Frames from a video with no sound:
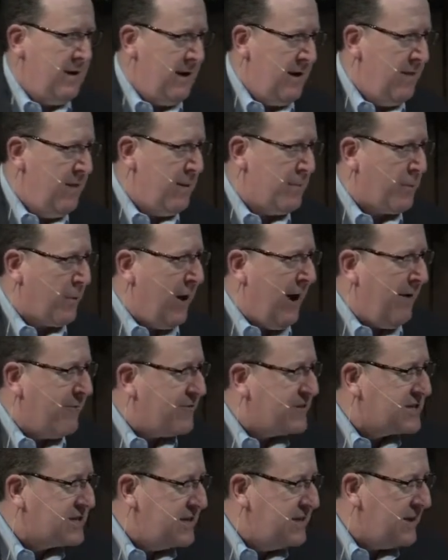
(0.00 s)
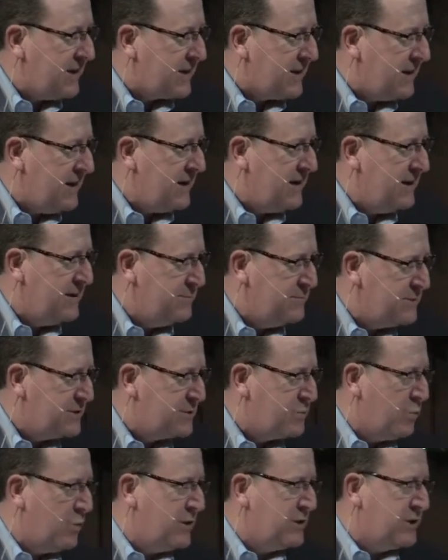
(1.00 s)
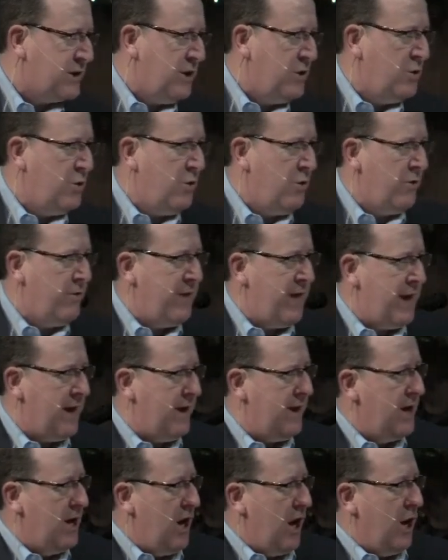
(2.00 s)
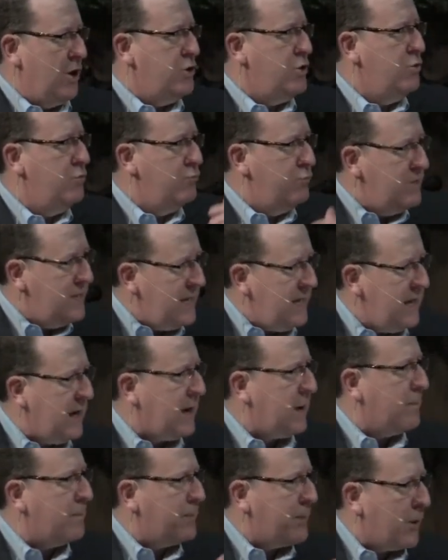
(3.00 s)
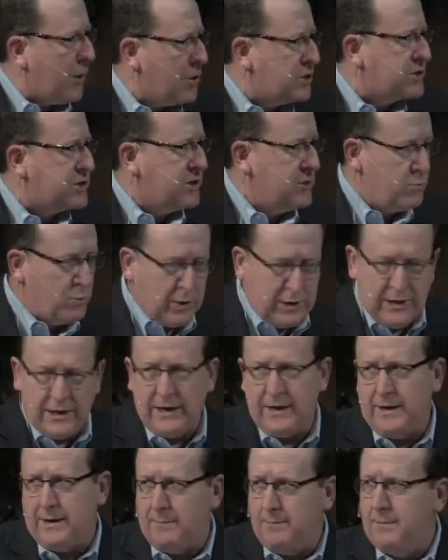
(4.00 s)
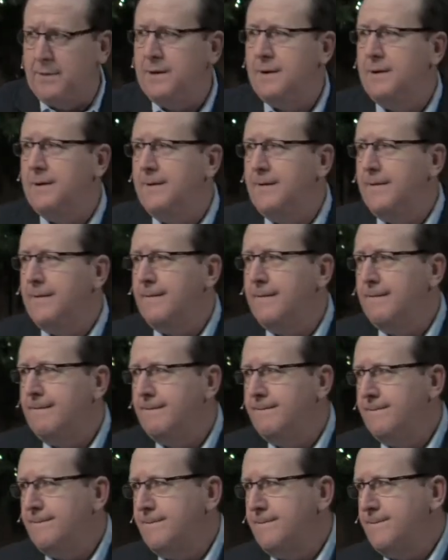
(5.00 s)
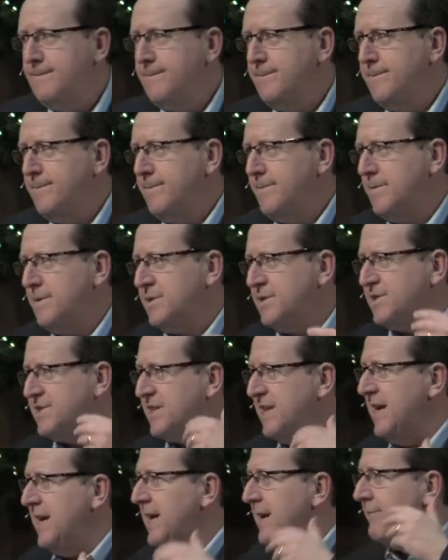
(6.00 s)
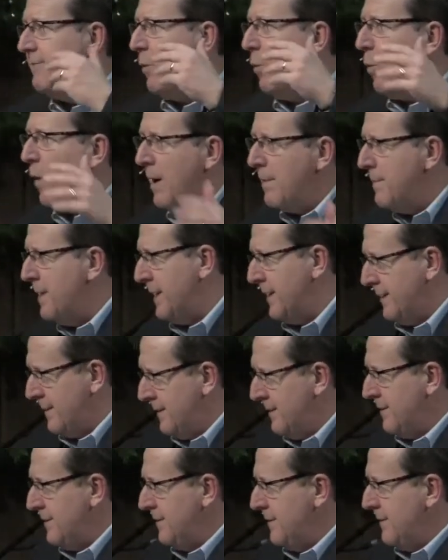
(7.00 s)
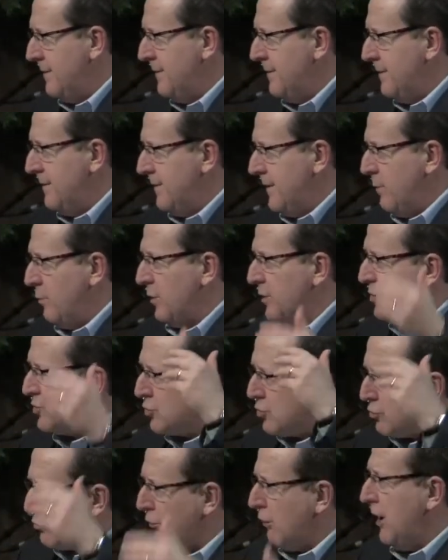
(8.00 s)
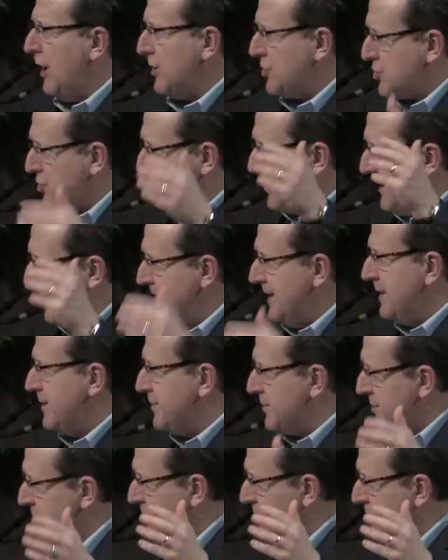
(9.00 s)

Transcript: in the prophecy that comes, we're told that a, a unique person would come, seed of the woman, that would crush the head of the